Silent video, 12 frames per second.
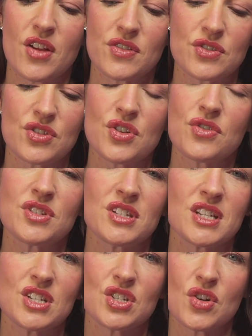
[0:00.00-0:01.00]
There's no
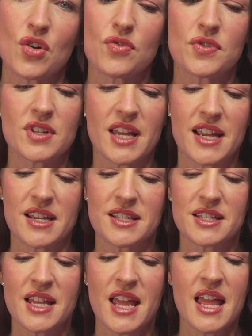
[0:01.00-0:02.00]
stitched
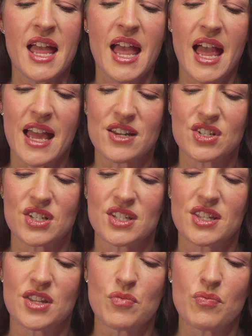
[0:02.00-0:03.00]
overlays, and just
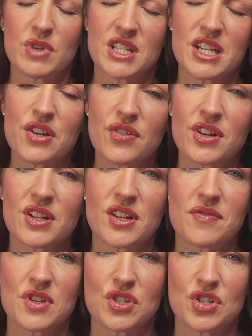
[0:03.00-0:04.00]
the material
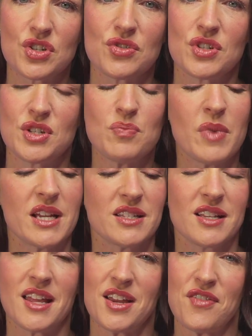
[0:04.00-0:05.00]
of the shoe just makes
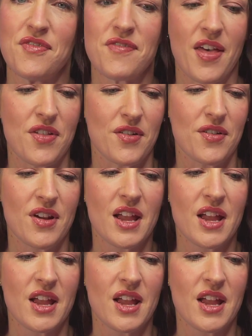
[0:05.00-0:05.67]
it like a feather.